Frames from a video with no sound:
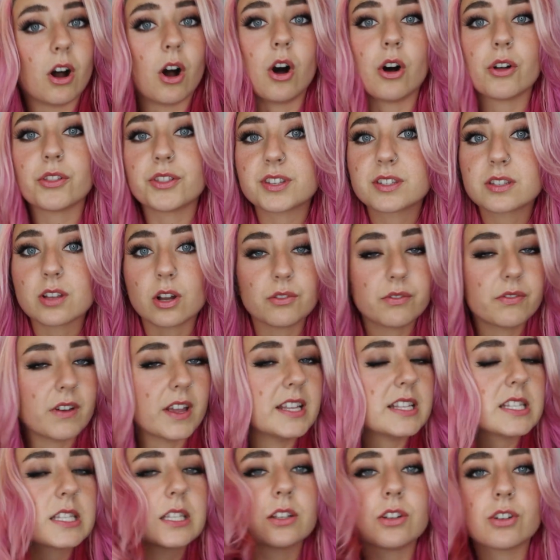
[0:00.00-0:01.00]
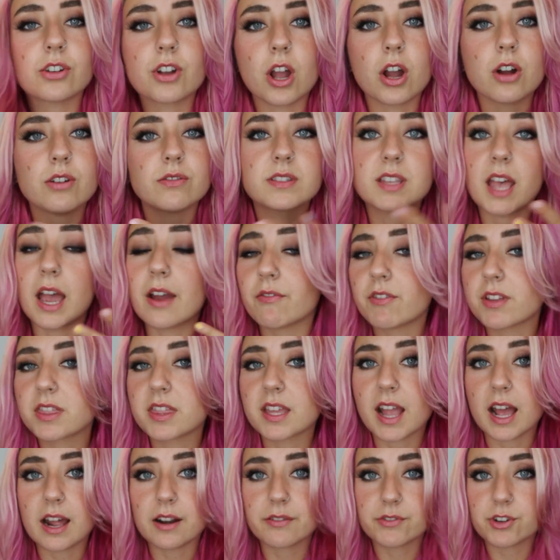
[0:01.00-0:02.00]
all the sulfate, silicones,
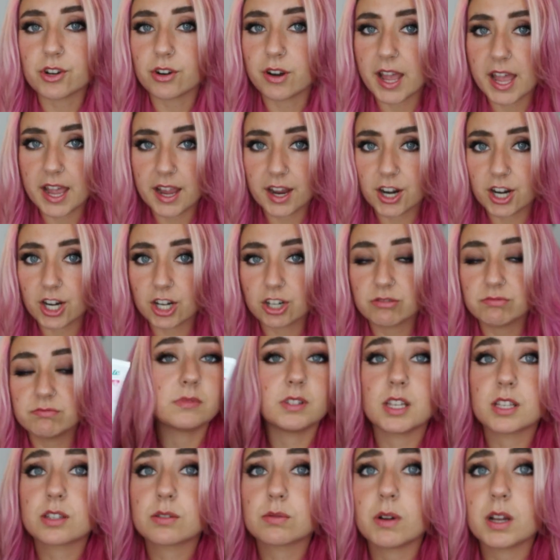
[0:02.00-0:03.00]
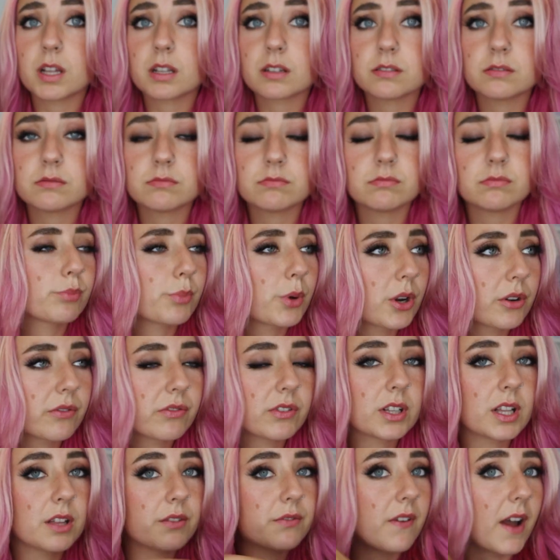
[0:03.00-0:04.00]
everything out of your hair, this one,
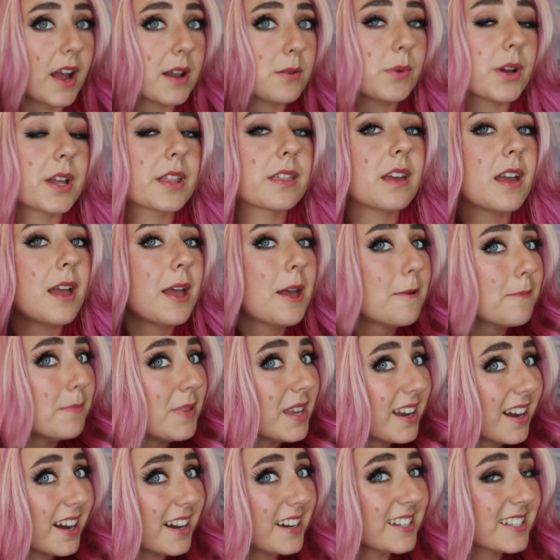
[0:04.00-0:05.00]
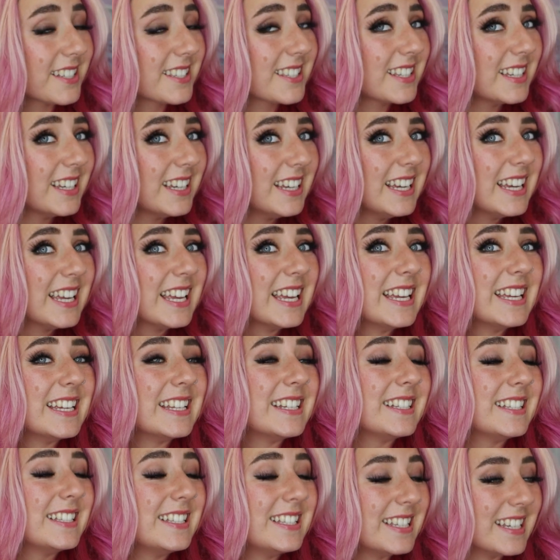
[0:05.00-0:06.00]
perfectly fine with, because
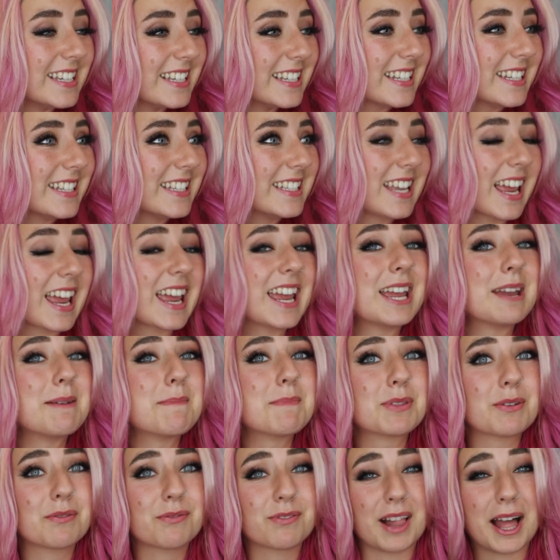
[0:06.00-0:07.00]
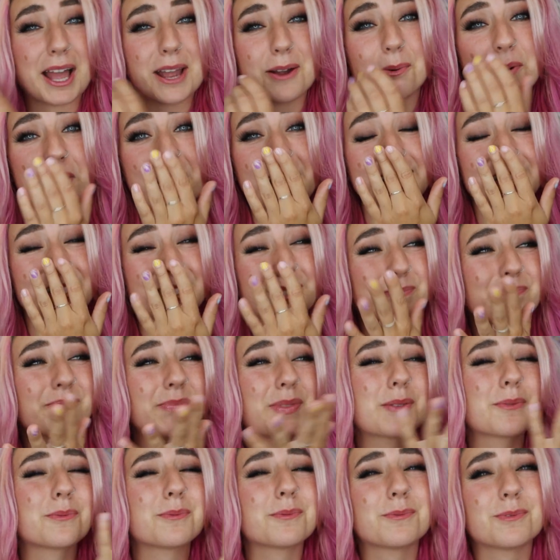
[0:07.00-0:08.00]
it did tame the flyaways
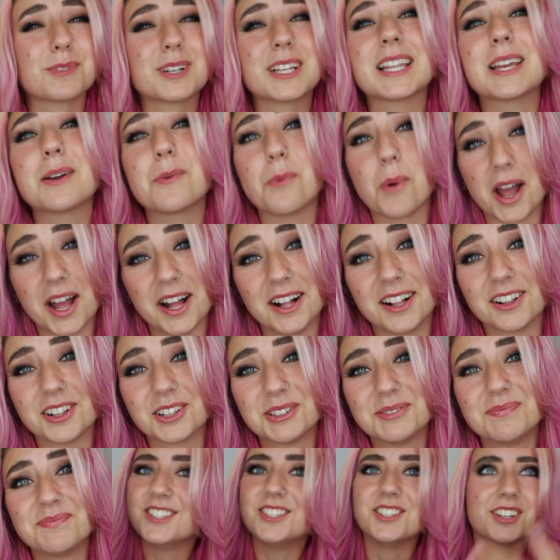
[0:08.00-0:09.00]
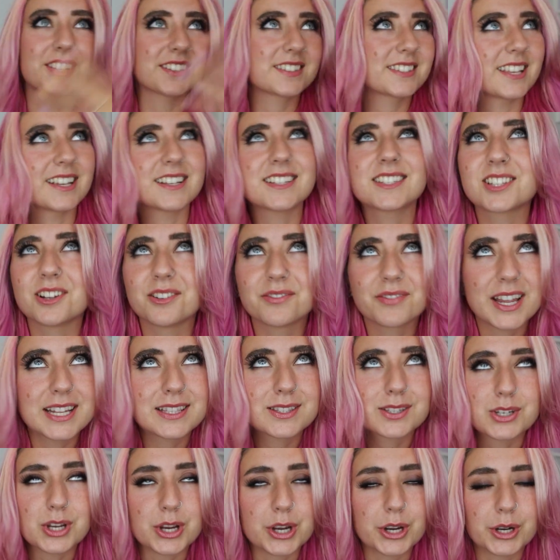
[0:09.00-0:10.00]
really well, just like
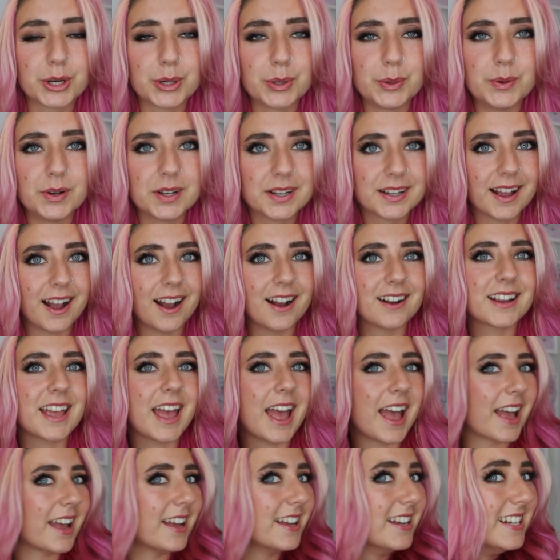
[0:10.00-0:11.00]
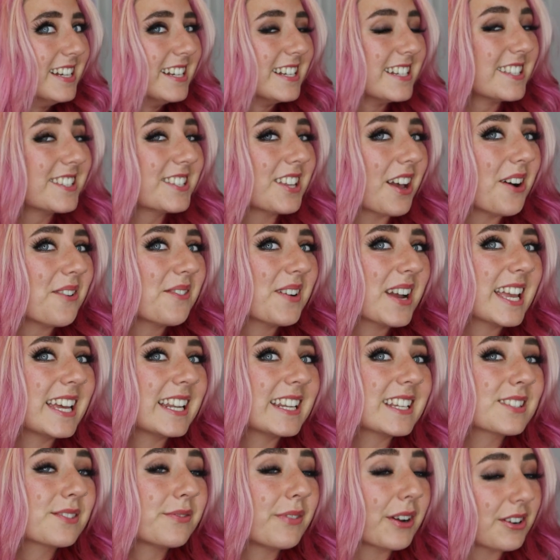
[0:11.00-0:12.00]
sulfates do, okay? So
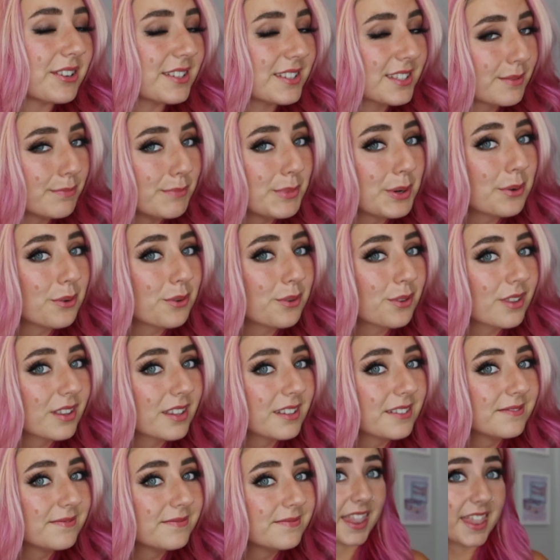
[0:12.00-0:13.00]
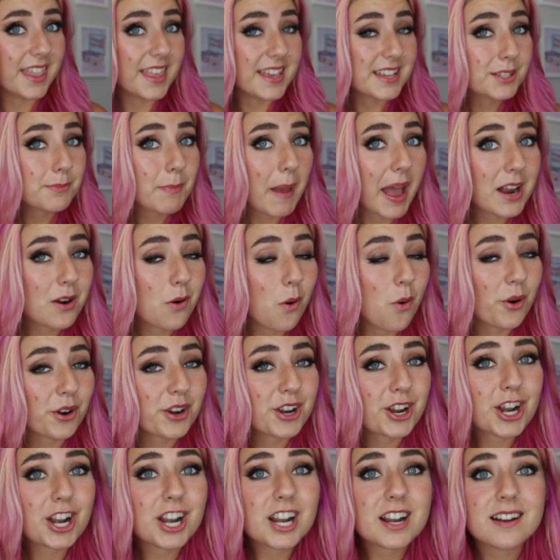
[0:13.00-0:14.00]
it is very smooth. This back
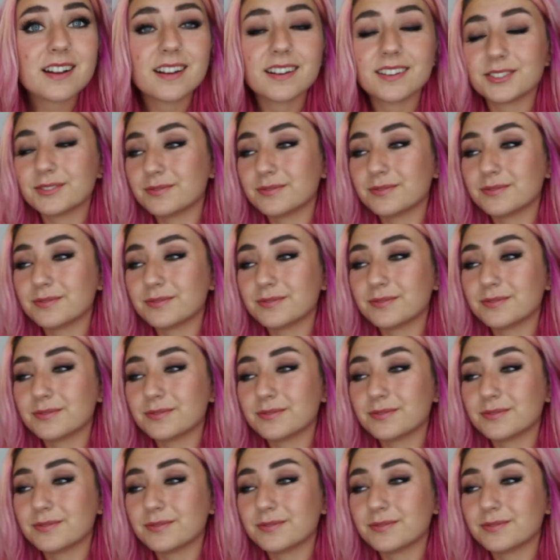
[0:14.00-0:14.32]
corner,